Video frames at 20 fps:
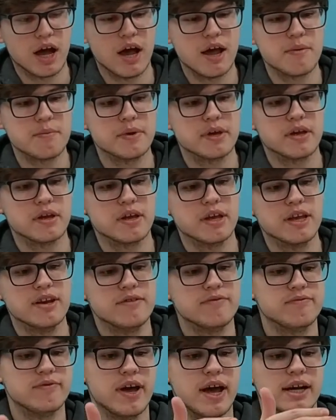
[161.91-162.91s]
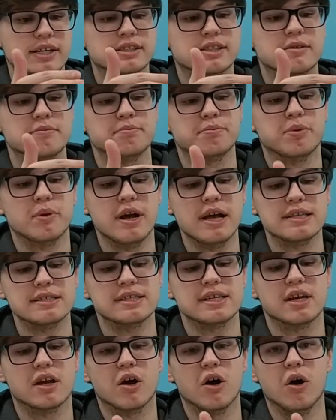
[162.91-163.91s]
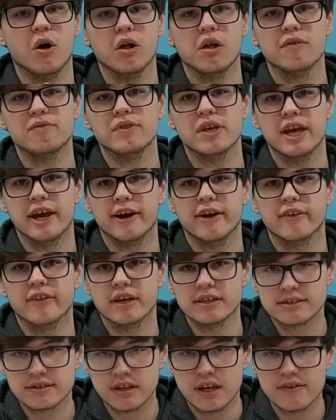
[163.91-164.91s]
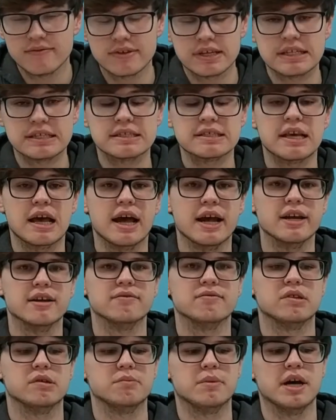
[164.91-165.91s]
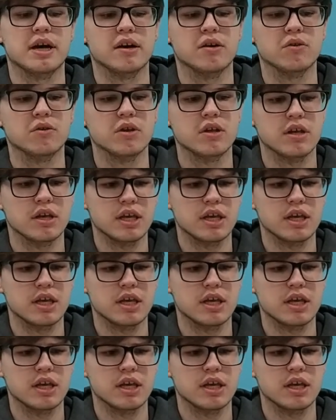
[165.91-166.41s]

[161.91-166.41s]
I'm in fact compressing all of the air that's left inside of the bottle.